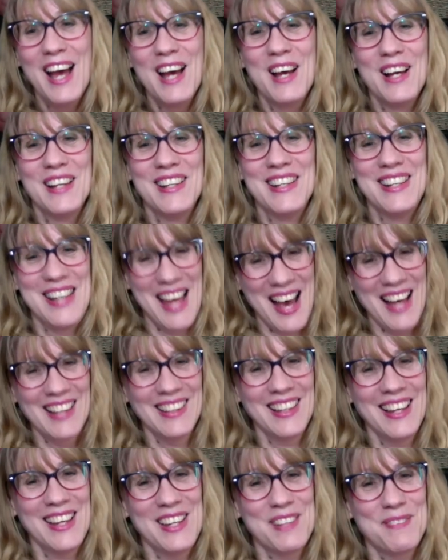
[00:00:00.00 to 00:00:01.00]

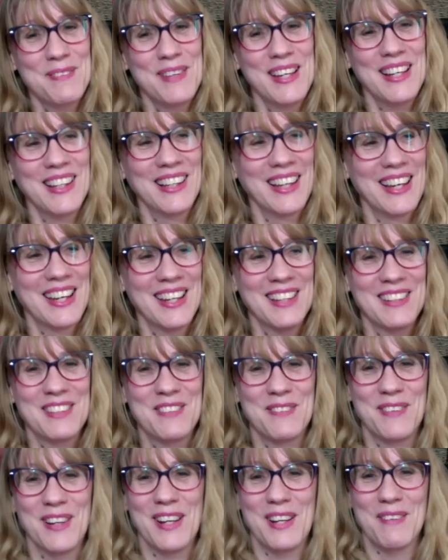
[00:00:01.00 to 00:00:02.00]
Not like me. Like, it's
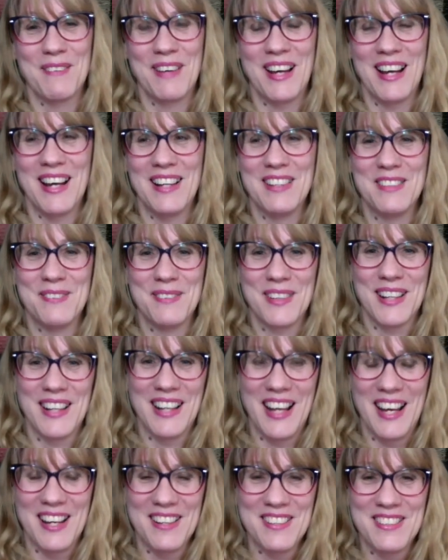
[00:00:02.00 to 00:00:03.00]
funny, my husband
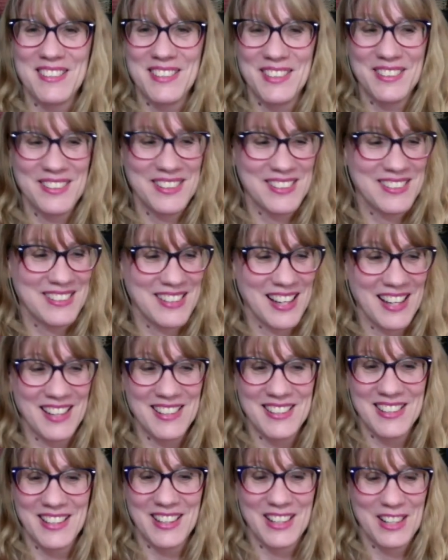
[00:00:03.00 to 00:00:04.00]
and I are so
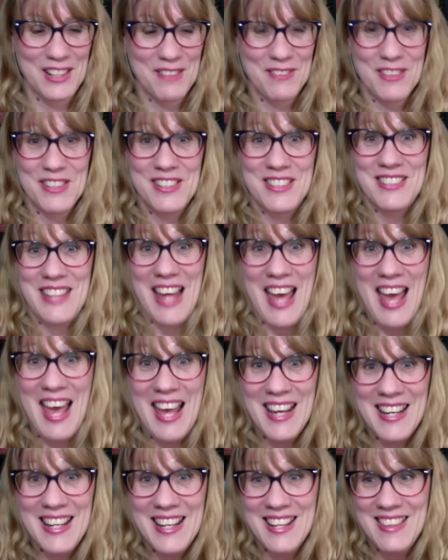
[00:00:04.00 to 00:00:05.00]
nostalgic over just
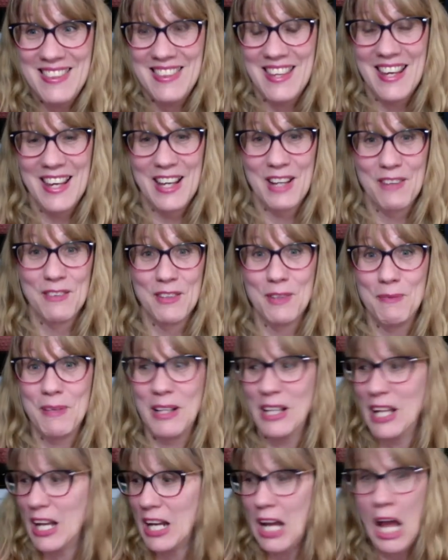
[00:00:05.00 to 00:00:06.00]
anything. We'll be
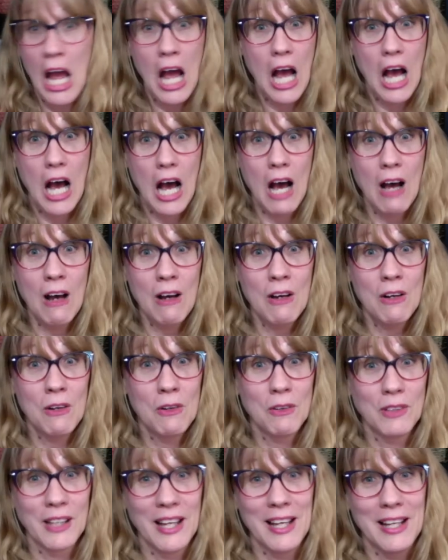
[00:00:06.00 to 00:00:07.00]
like,
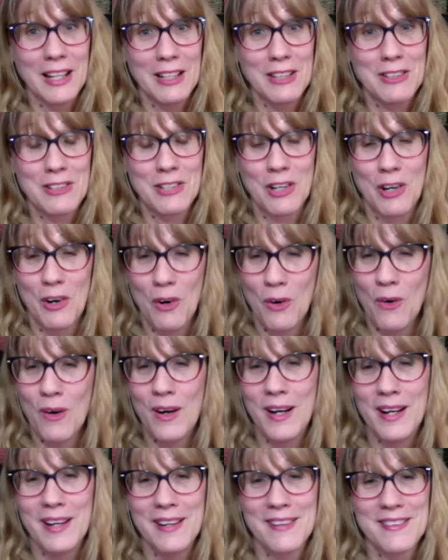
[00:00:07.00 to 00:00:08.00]
oh, like a
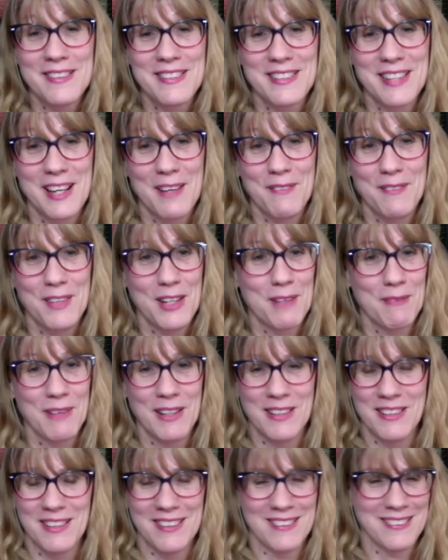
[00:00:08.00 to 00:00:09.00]
toy or something. And
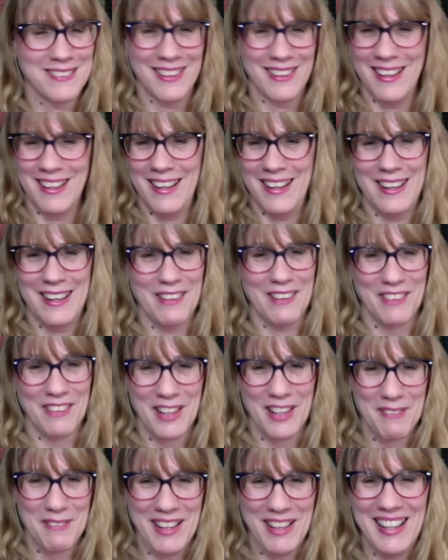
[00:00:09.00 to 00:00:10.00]
my daughter's like, hey, get
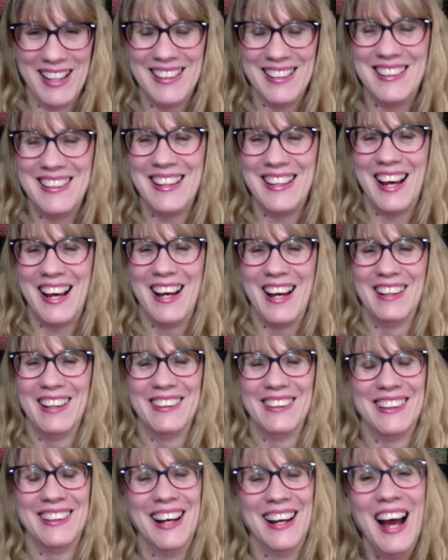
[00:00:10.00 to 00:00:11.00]
rid of it.
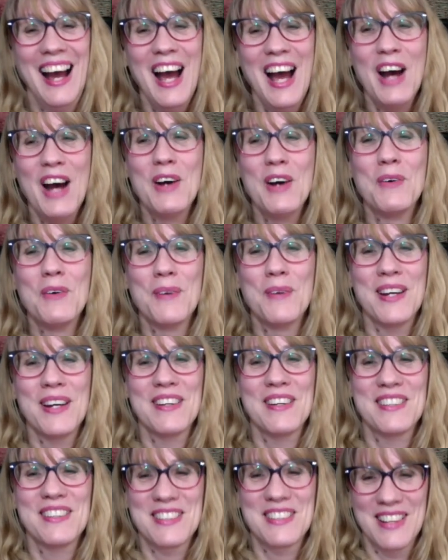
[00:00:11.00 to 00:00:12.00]
So
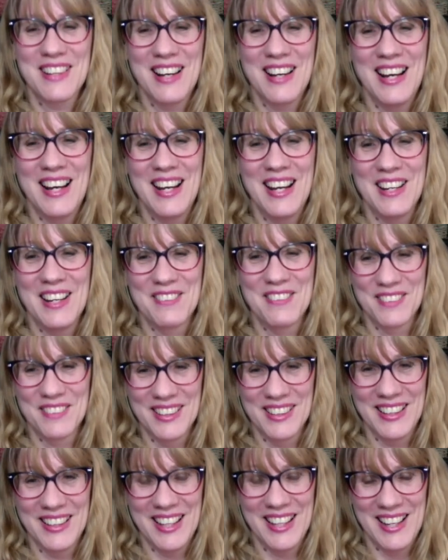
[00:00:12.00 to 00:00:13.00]
we're trying
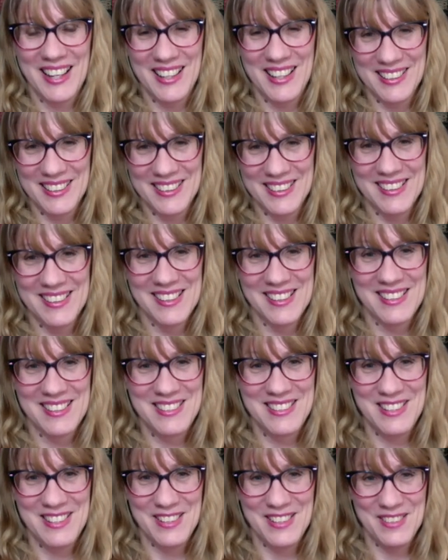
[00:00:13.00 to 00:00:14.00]
really hard
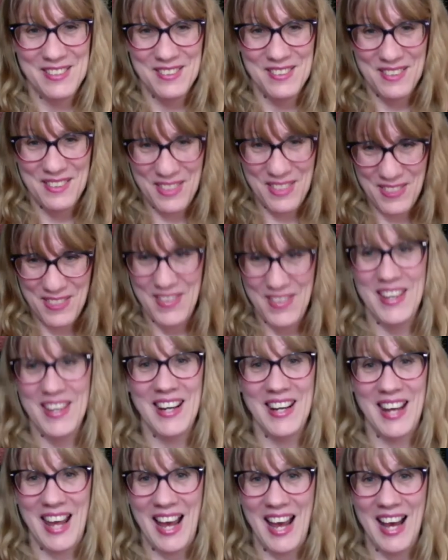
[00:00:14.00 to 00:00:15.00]
to
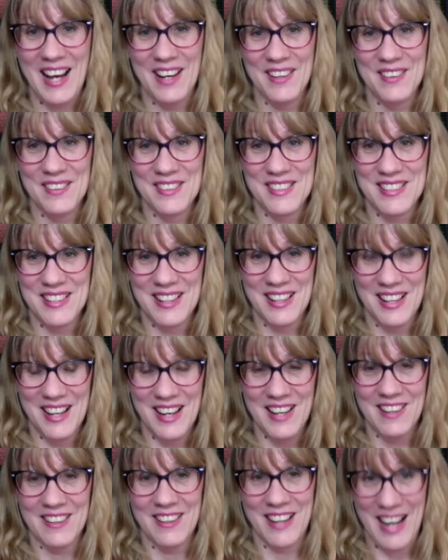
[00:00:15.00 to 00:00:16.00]
thin out
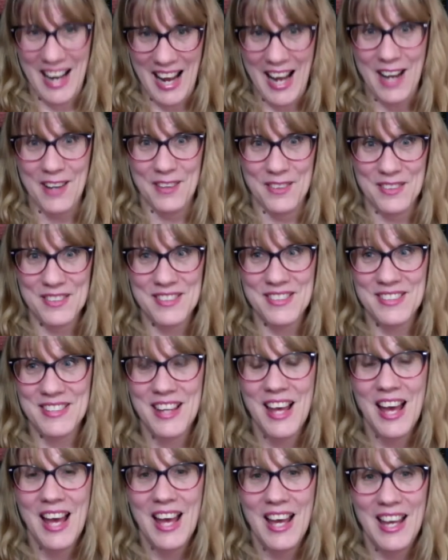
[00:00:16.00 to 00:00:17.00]
our house,
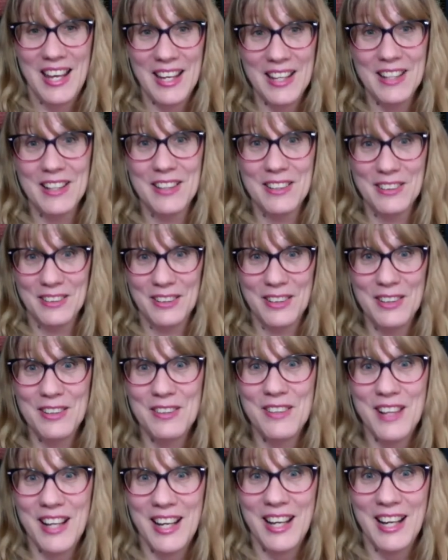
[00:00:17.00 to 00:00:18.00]

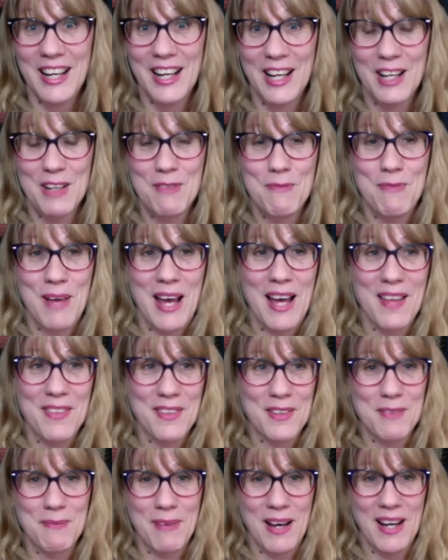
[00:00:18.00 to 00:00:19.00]
including Bath
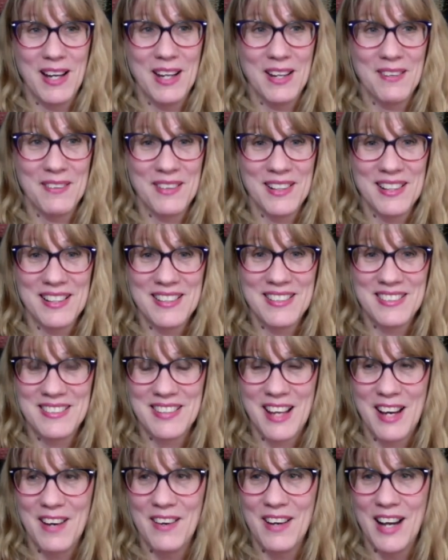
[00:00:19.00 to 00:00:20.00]
and Body Works.
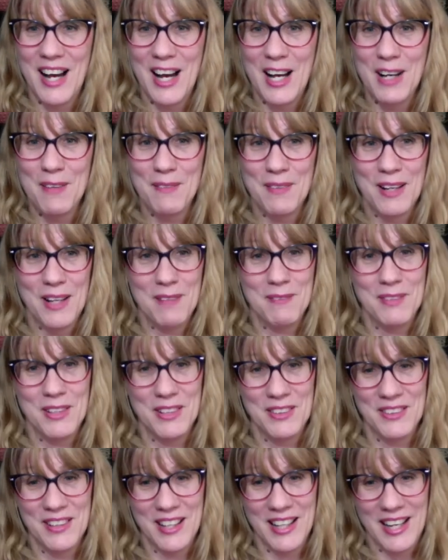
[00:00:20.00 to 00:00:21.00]
So um, I'm
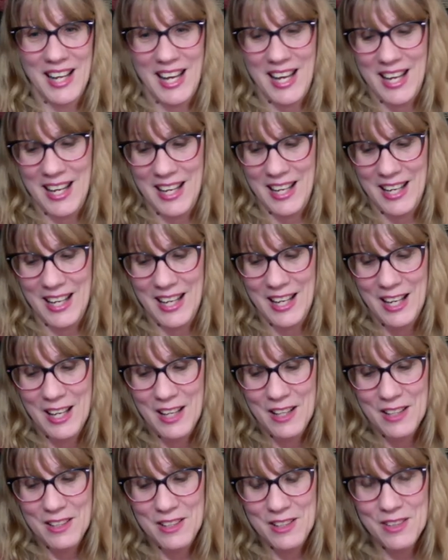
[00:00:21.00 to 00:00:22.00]
doing a
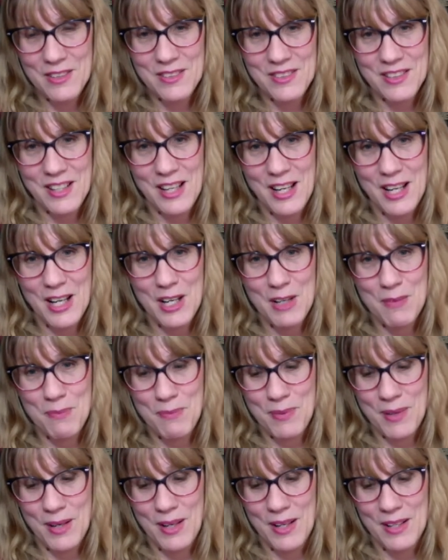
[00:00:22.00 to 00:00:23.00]
use it
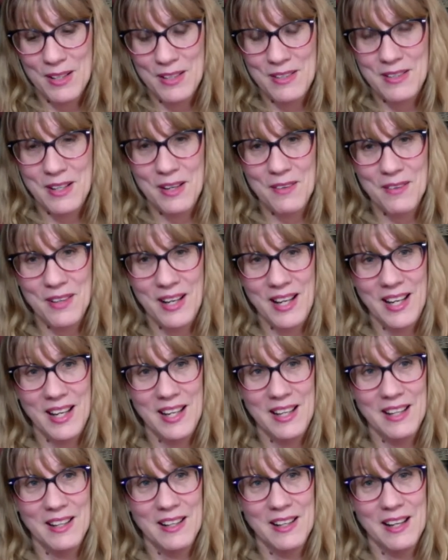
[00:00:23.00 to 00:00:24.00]
up,
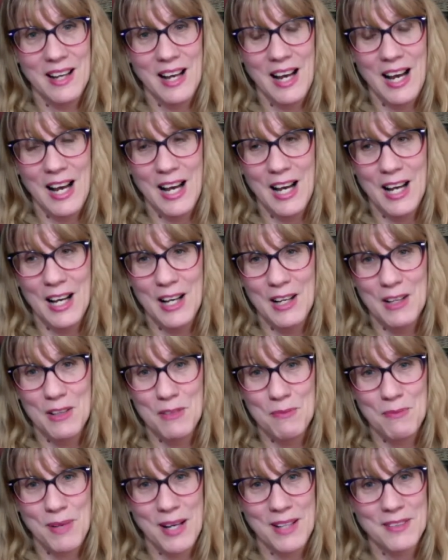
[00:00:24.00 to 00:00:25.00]
donate,
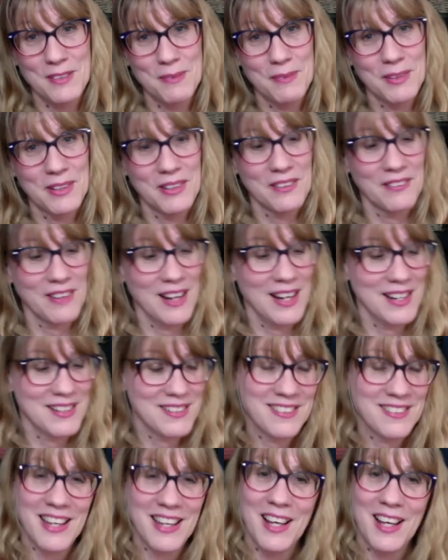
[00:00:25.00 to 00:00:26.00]
uh, possible
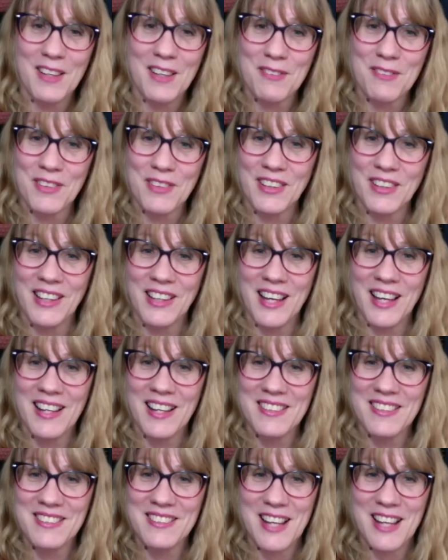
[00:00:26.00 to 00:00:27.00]
garage sale for a lot
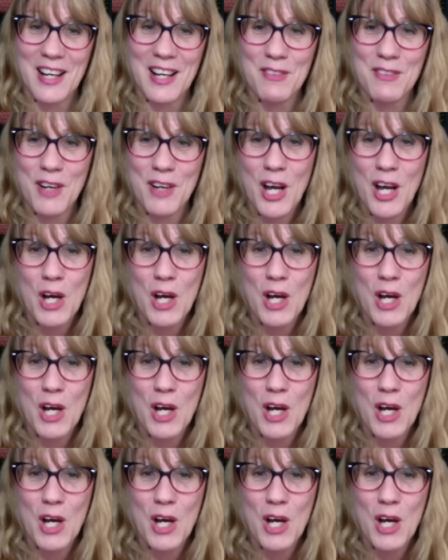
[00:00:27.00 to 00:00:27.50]
of stuff.